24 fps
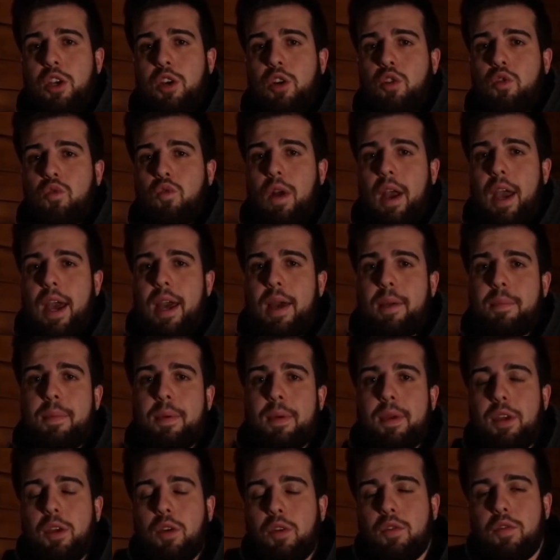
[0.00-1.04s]
grab
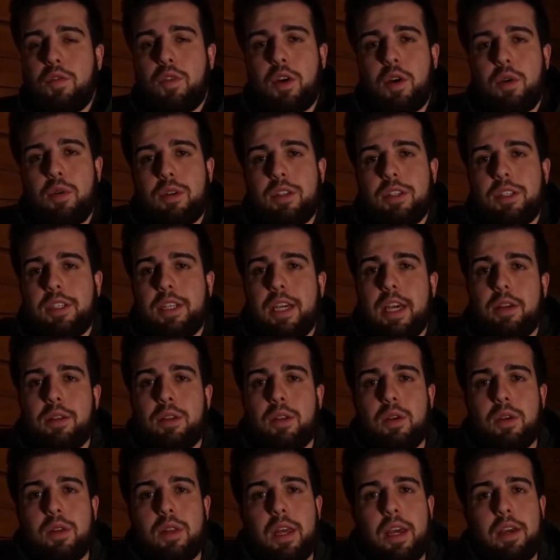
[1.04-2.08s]
your phone,
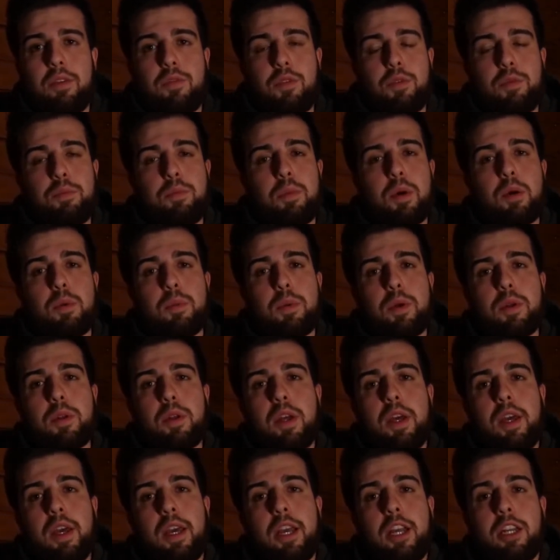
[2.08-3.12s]
download Lightroom
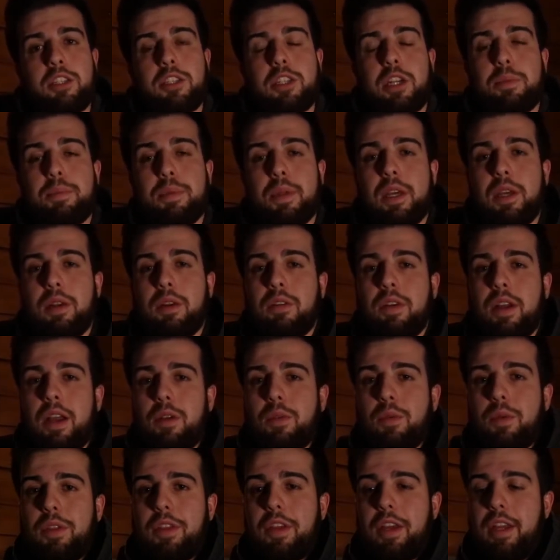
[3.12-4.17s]
and start playing
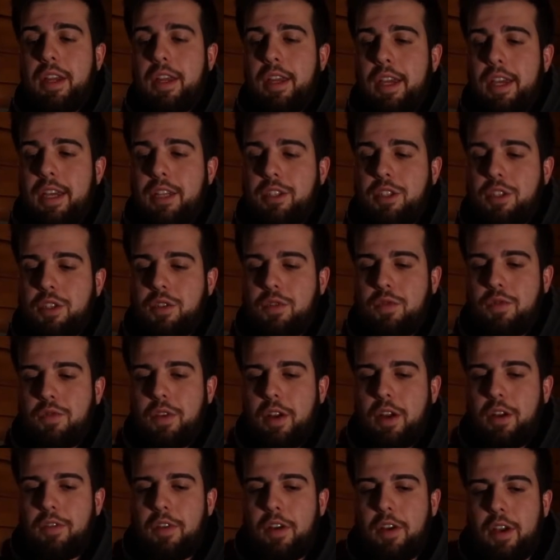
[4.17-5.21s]
around with it. It's
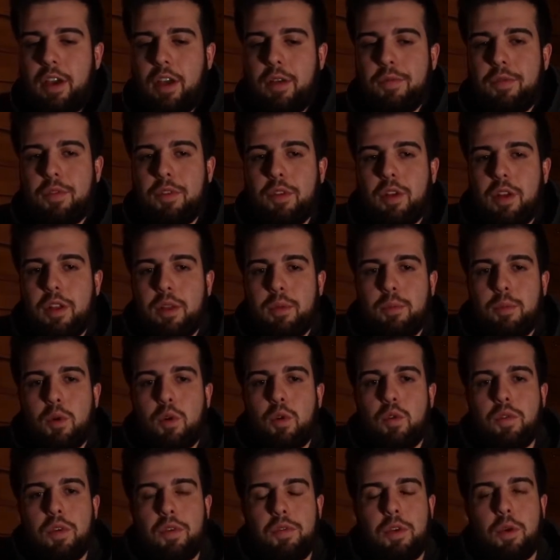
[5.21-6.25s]
very, very helpful on the
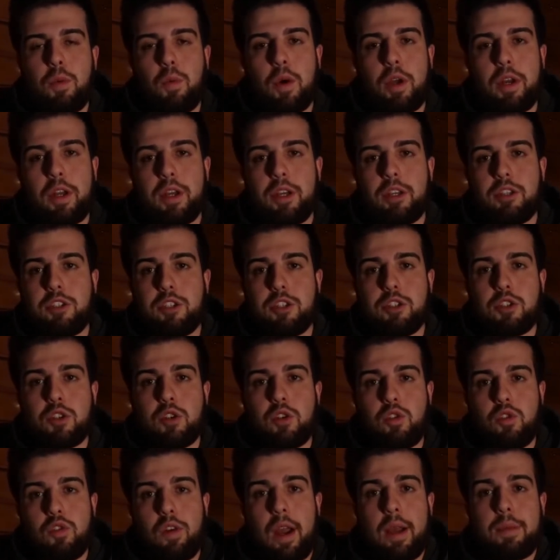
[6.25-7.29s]
move if you want to just
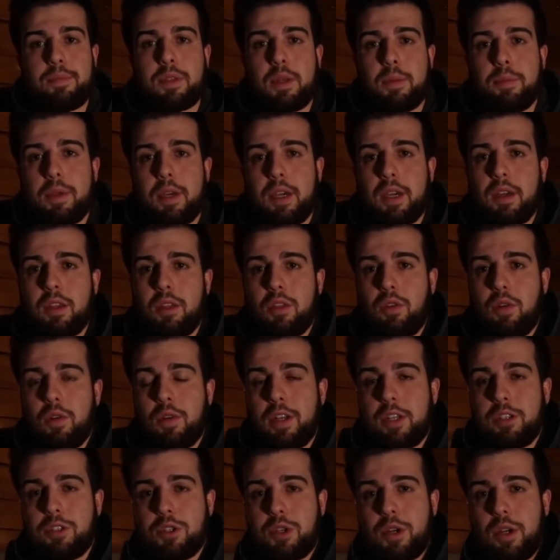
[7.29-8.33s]
grab something, throw an
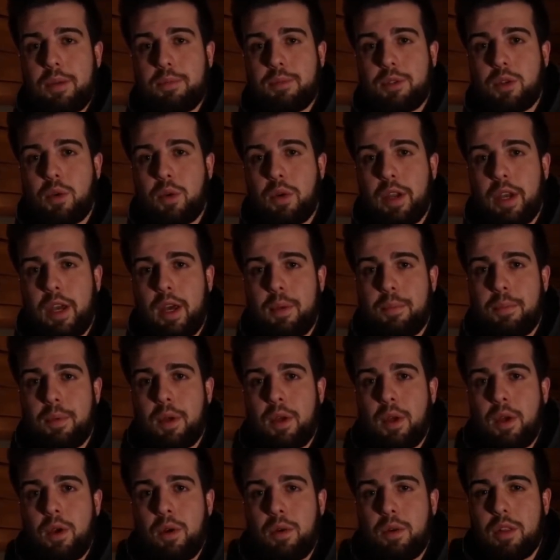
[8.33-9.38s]
Instagram story up
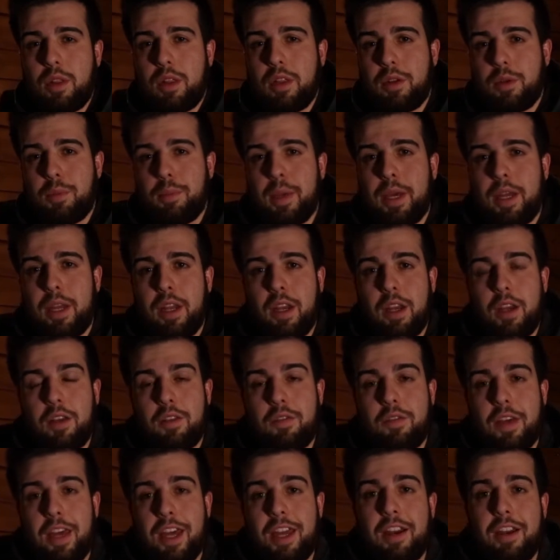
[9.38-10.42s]
with a little bit
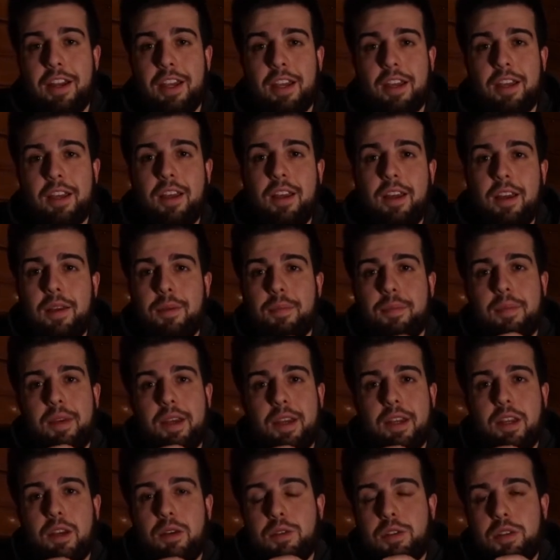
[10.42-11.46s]
of editing. Um,
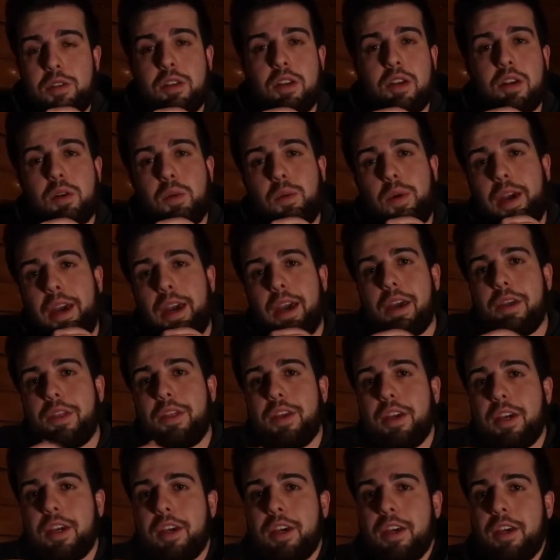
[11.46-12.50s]
it goes a long way. I
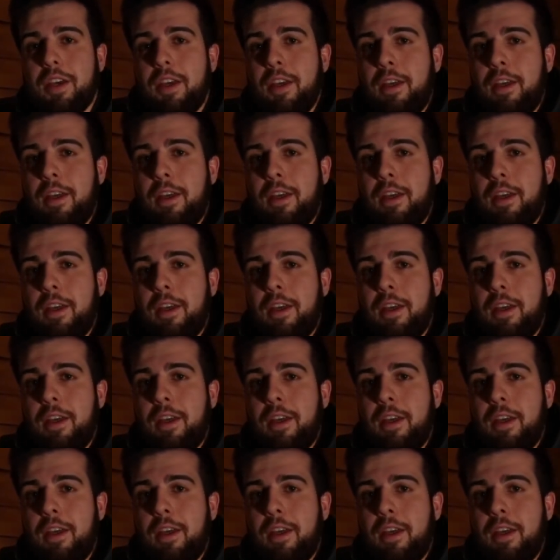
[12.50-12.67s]
think